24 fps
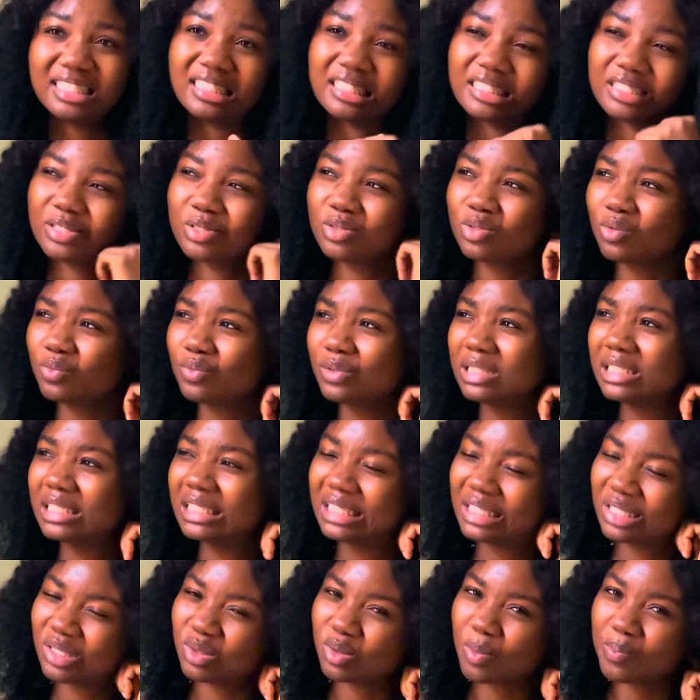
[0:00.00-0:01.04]
it's not
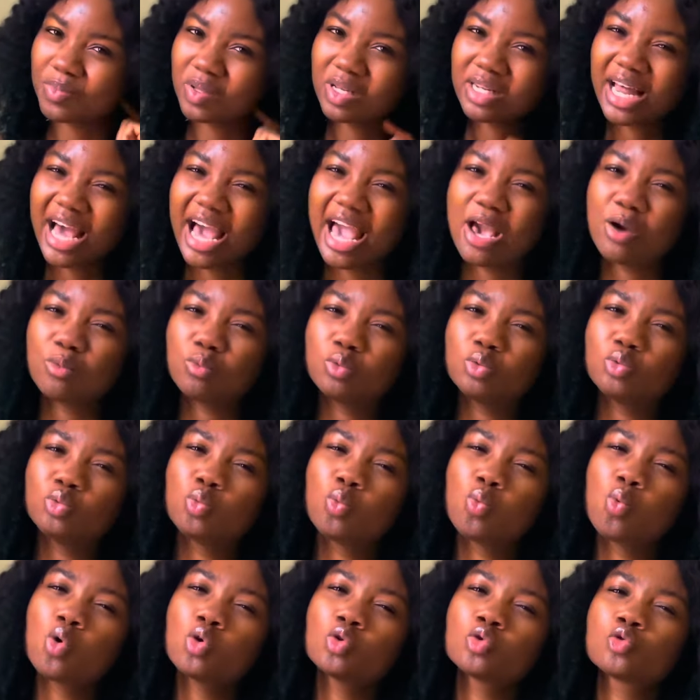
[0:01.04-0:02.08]
really something I would
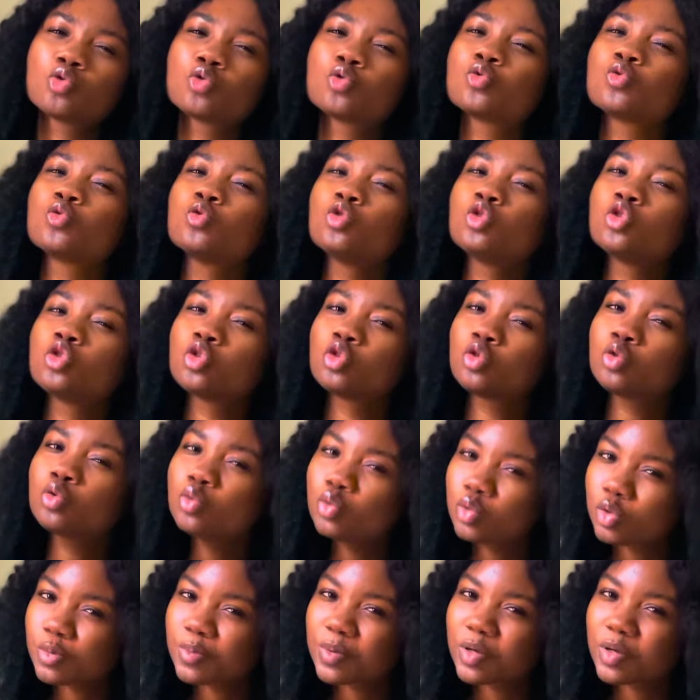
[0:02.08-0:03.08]
want to shoot,